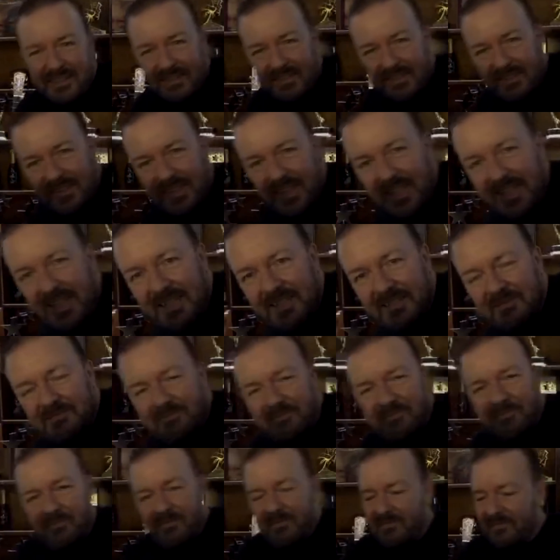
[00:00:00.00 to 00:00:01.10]
See?
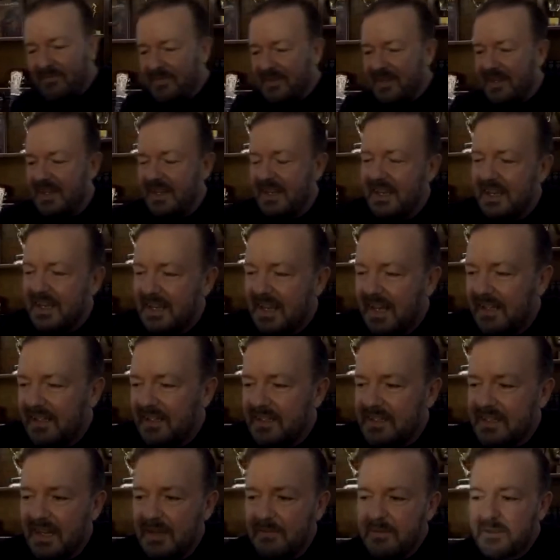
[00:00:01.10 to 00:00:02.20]
That
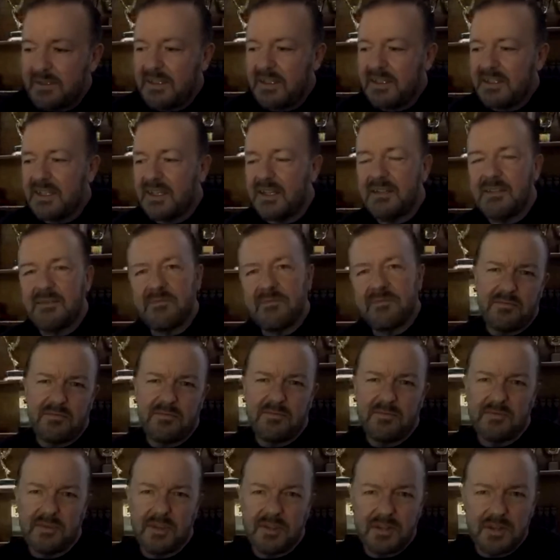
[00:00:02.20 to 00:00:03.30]
doesn't happen, does it?
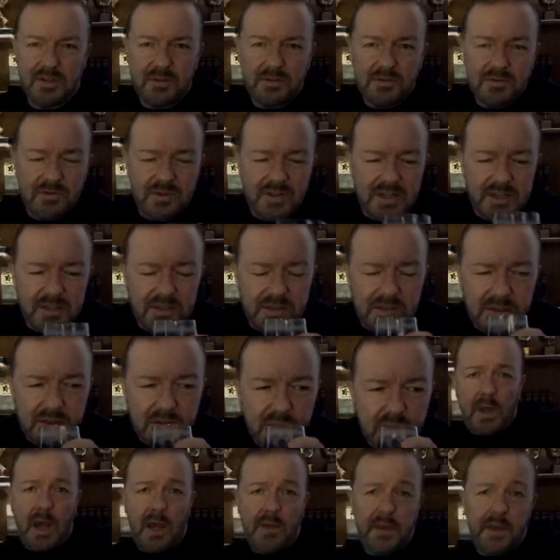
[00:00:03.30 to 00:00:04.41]
To newsreaders.
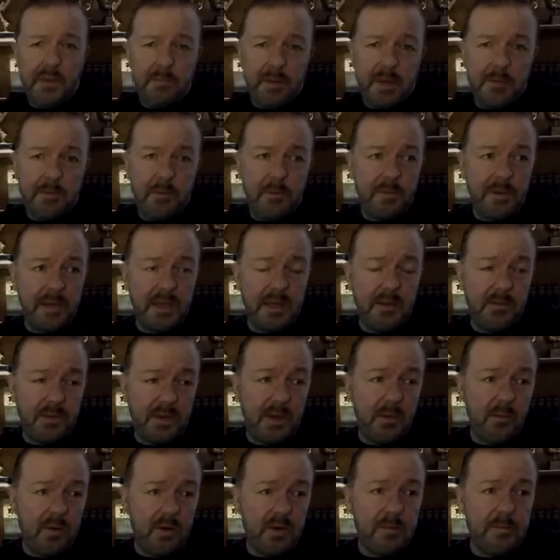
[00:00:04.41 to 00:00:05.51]
I think people believe what they
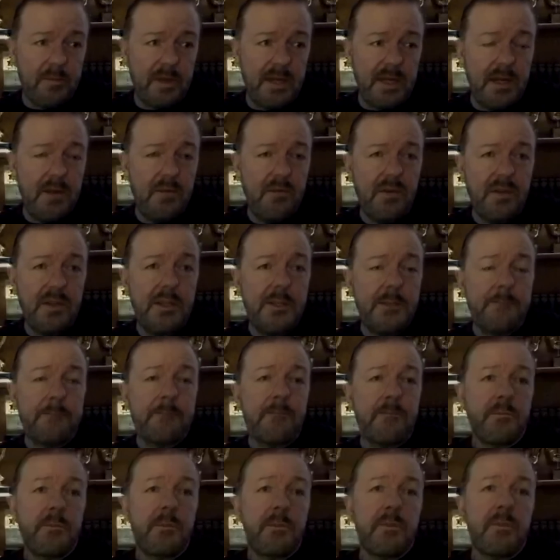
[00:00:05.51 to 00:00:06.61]
want to believe, and
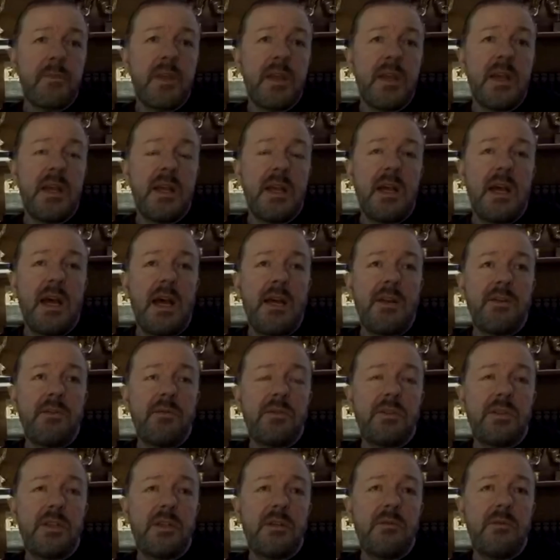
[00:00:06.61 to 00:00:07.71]

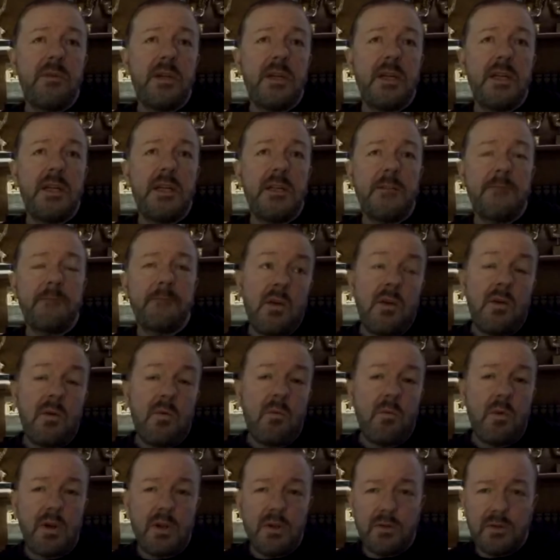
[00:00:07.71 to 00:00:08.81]
also
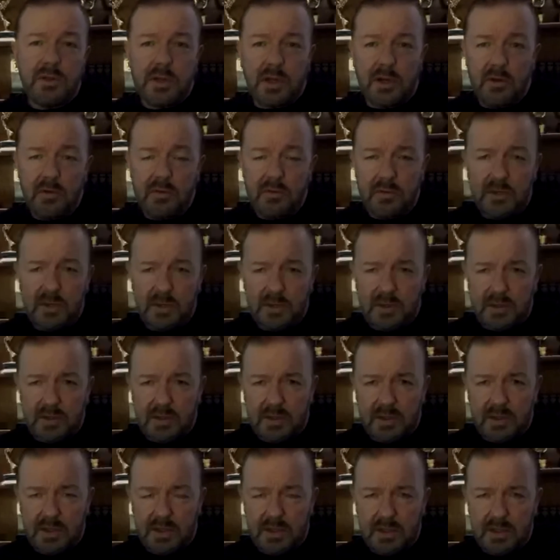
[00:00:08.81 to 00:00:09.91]
what you're told
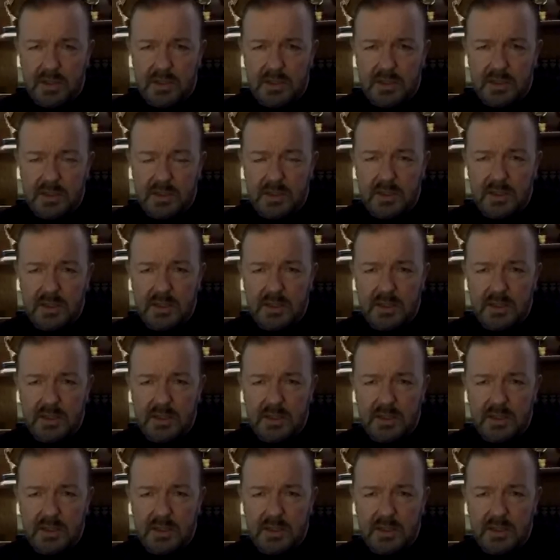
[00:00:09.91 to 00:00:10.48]
as